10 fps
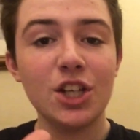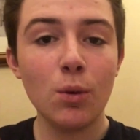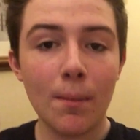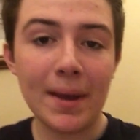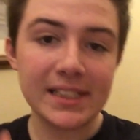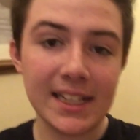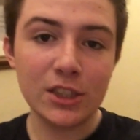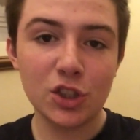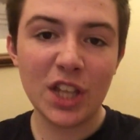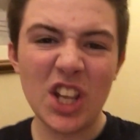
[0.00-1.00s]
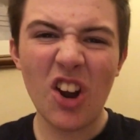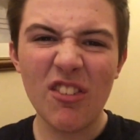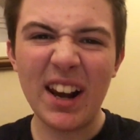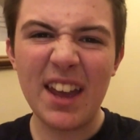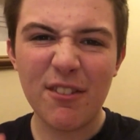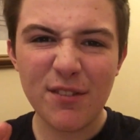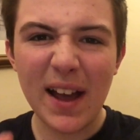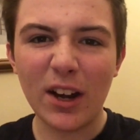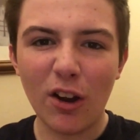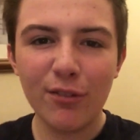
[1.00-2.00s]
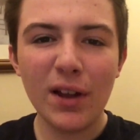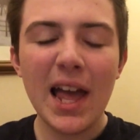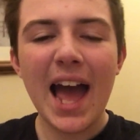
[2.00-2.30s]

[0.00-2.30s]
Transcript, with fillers: you a message message that you're not really a fan of,